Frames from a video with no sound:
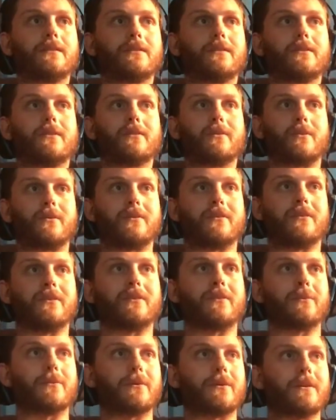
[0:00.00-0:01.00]
towards
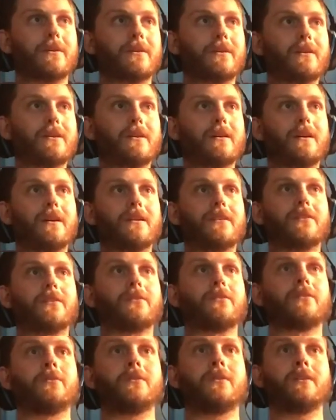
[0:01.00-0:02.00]
this way. And
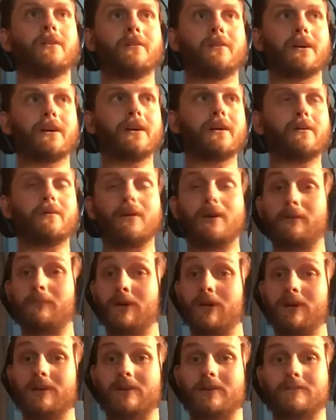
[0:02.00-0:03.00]
so, you know, I got a lot
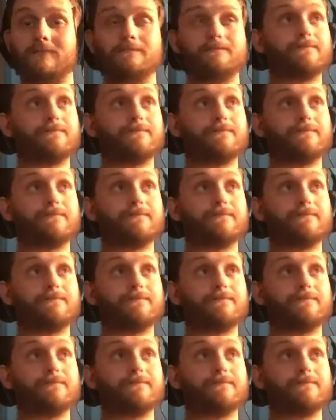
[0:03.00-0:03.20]
better.